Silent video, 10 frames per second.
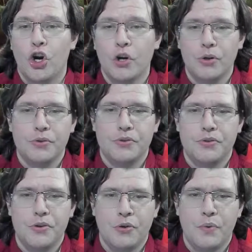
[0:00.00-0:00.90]
Hurls
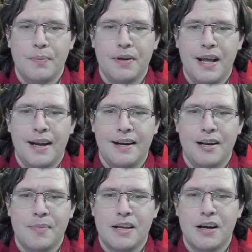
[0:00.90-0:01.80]
your weapon at an
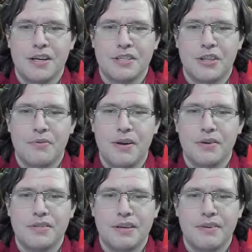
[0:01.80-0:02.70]
enemy, causing
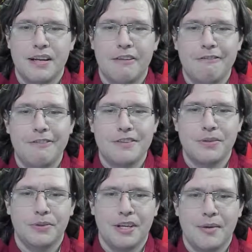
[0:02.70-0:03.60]
378
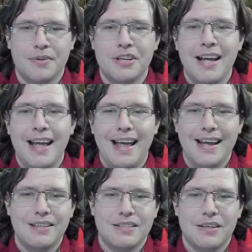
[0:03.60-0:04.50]
physical damage
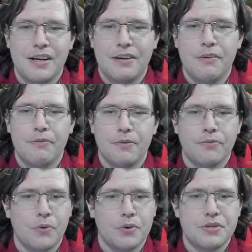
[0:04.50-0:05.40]
and stunning
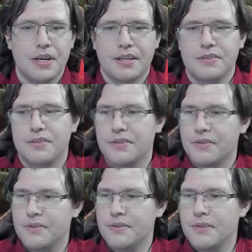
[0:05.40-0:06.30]
for 4 seconds.